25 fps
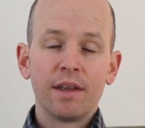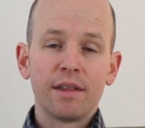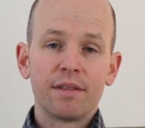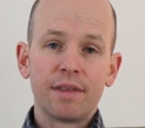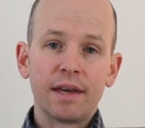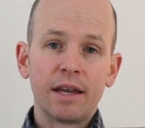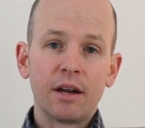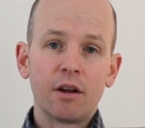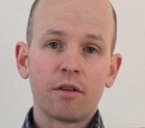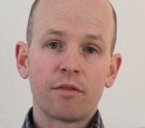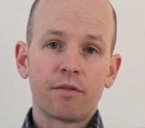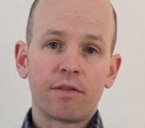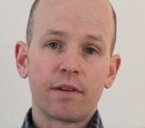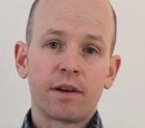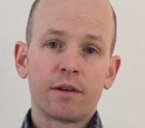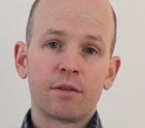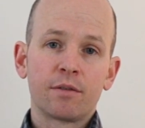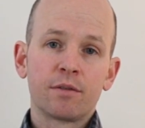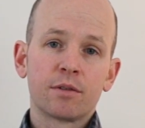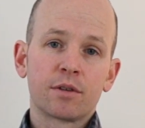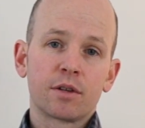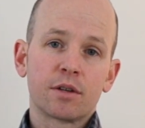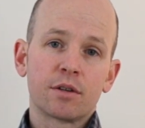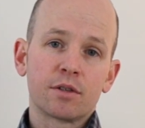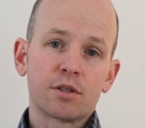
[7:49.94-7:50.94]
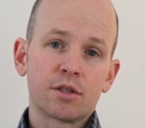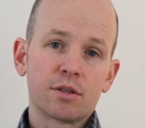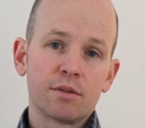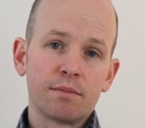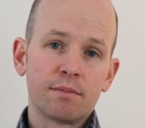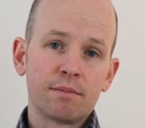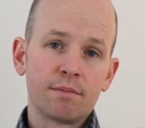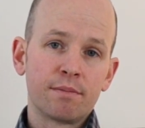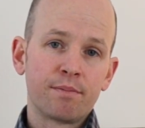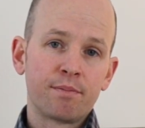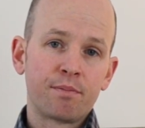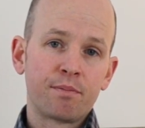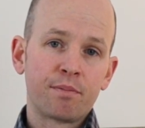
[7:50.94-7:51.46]
Then I found
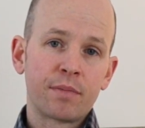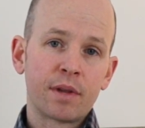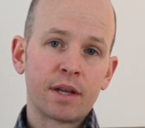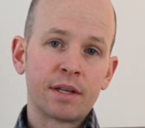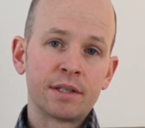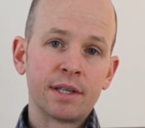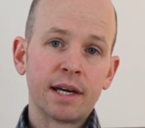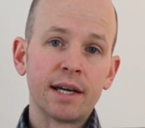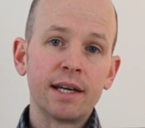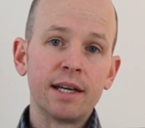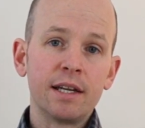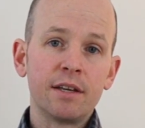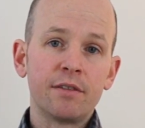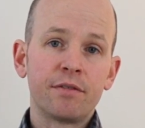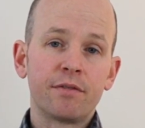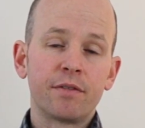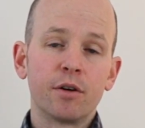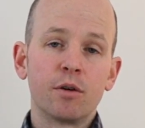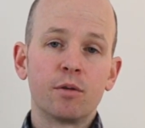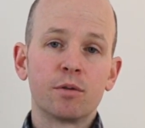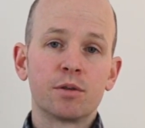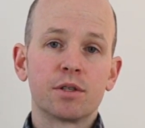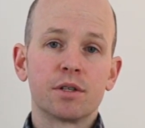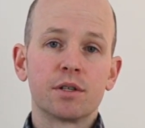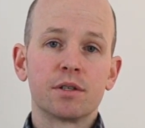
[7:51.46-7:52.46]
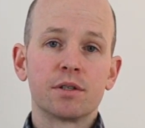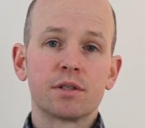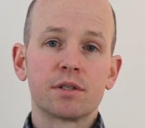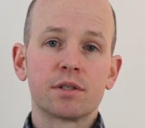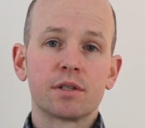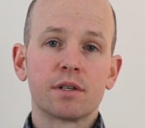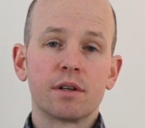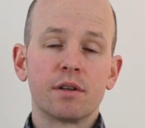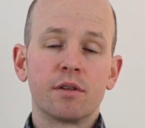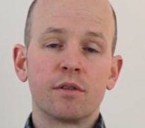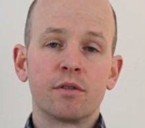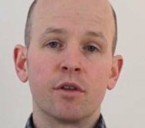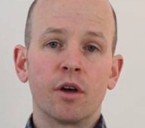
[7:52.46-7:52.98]
some daily filters
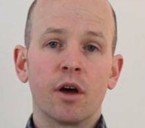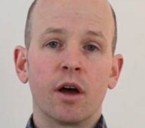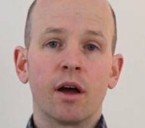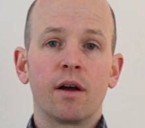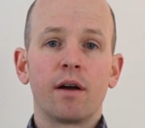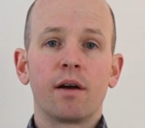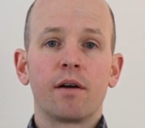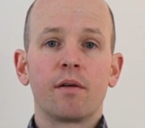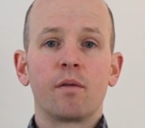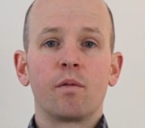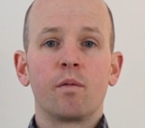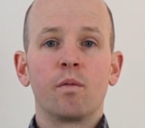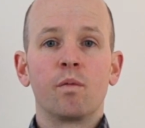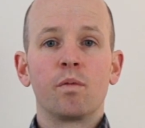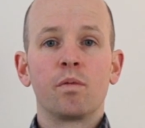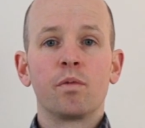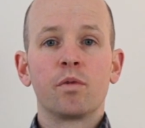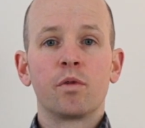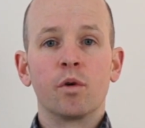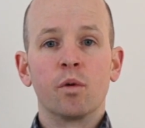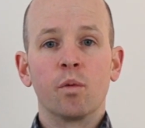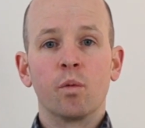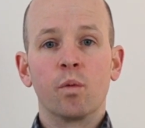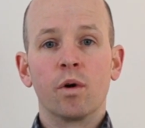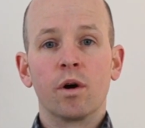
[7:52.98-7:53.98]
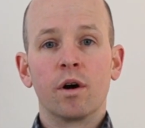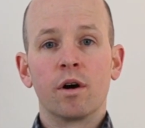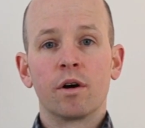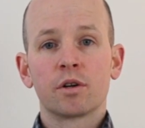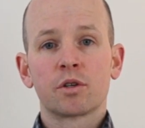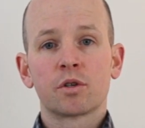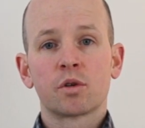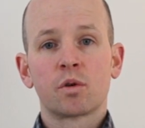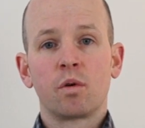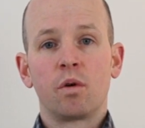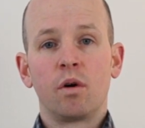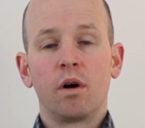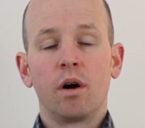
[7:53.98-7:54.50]
that that
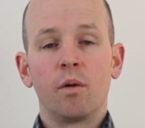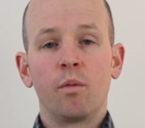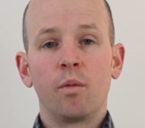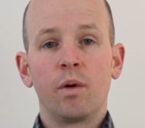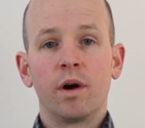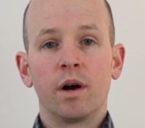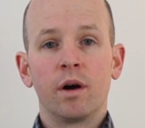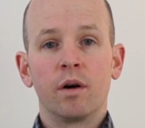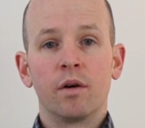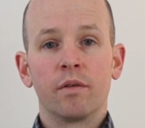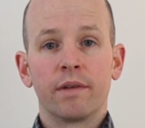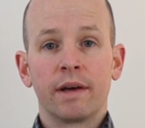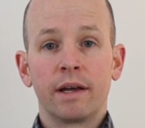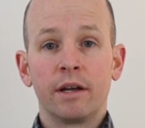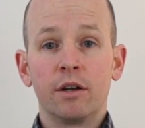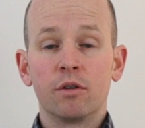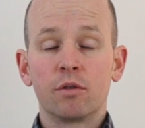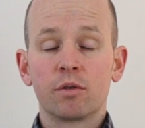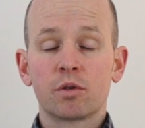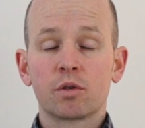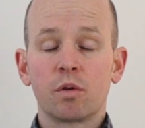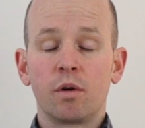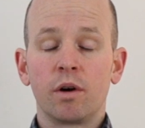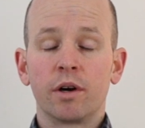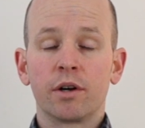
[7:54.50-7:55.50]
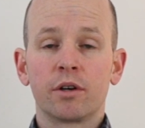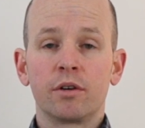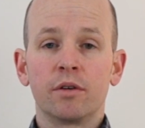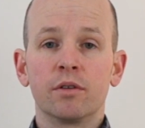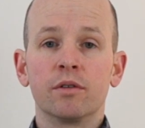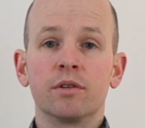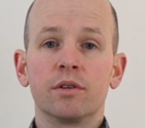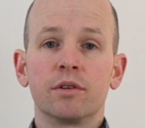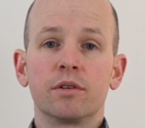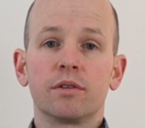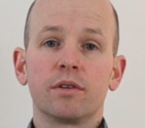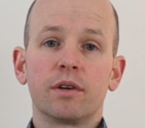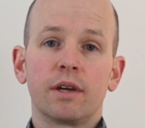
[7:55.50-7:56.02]
worked quite well. They looked quite
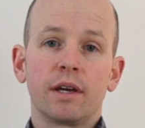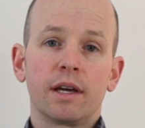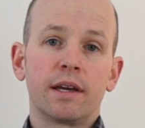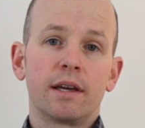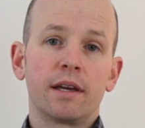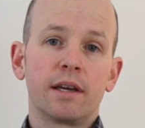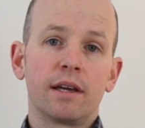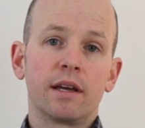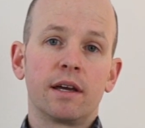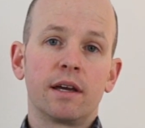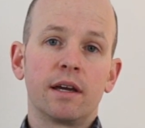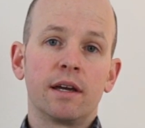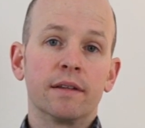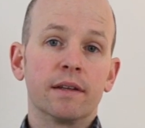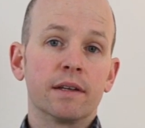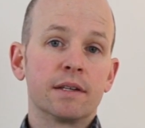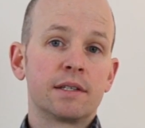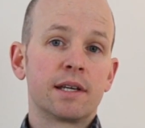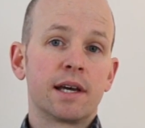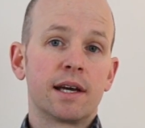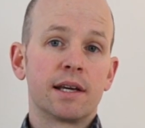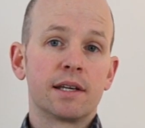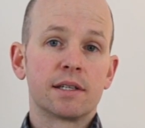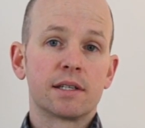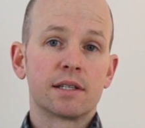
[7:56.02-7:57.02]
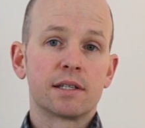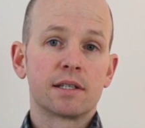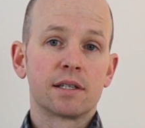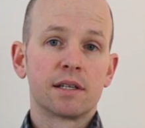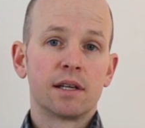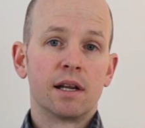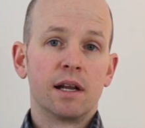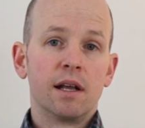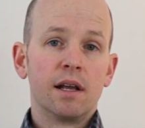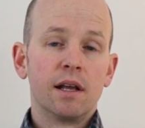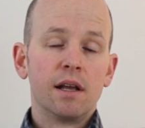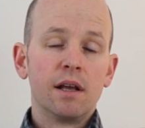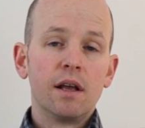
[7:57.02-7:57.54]
good in the tests.
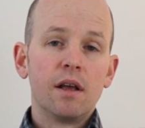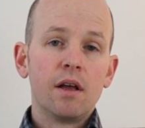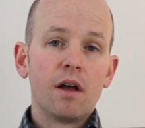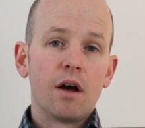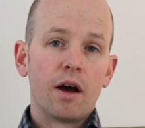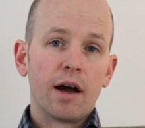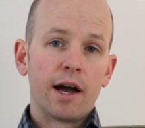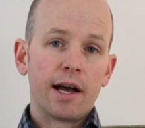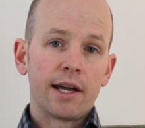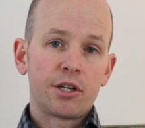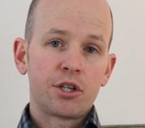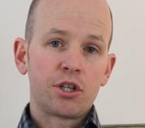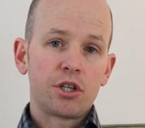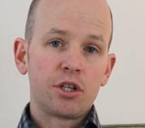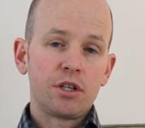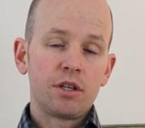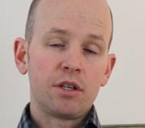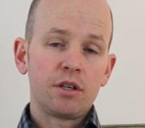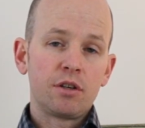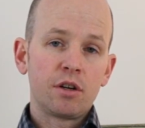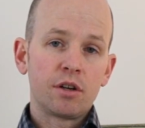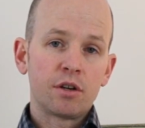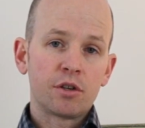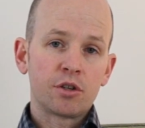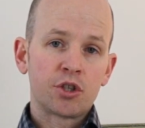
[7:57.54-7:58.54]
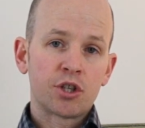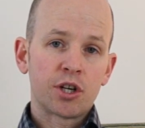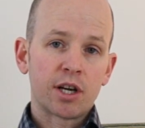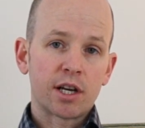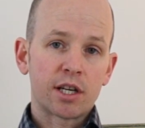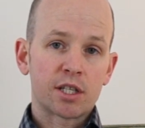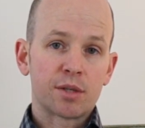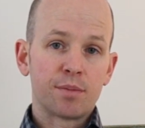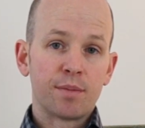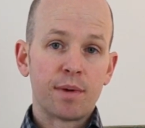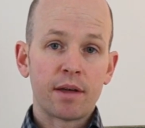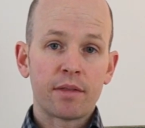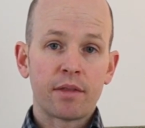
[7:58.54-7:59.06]
I actually checked
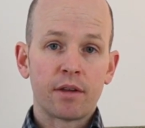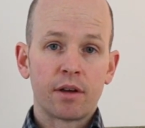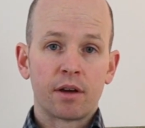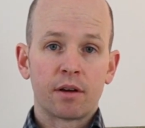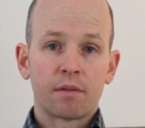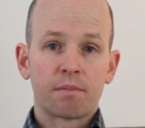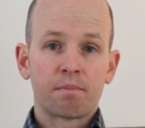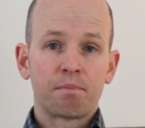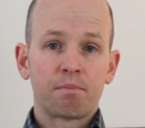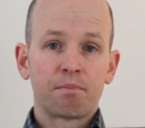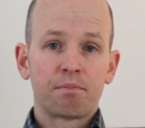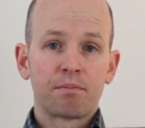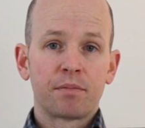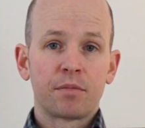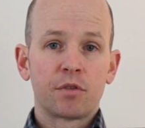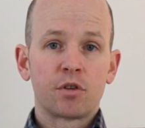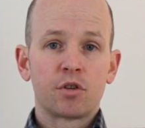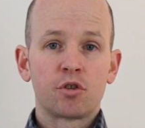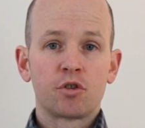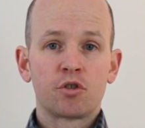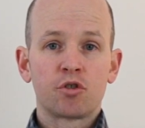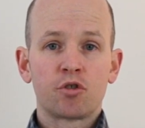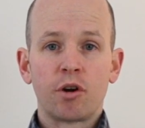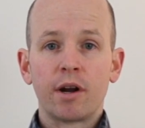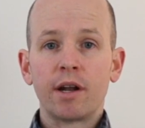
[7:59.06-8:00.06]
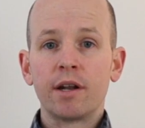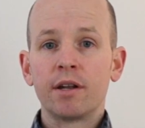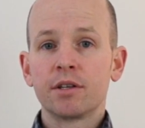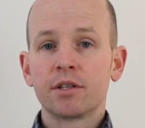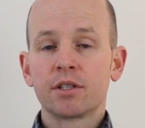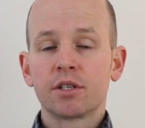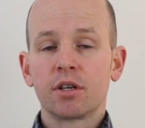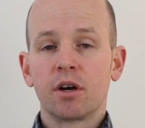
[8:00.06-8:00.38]
some other trend